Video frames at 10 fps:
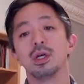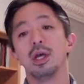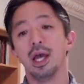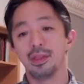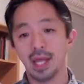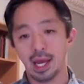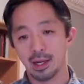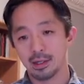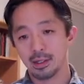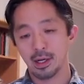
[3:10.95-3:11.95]
and that
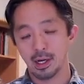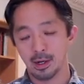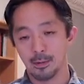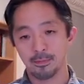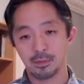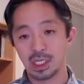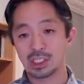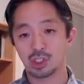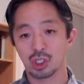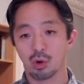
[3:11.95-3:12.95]
um,
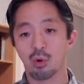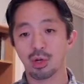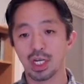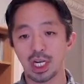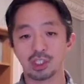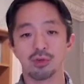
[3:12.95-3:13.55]
leads to the correlation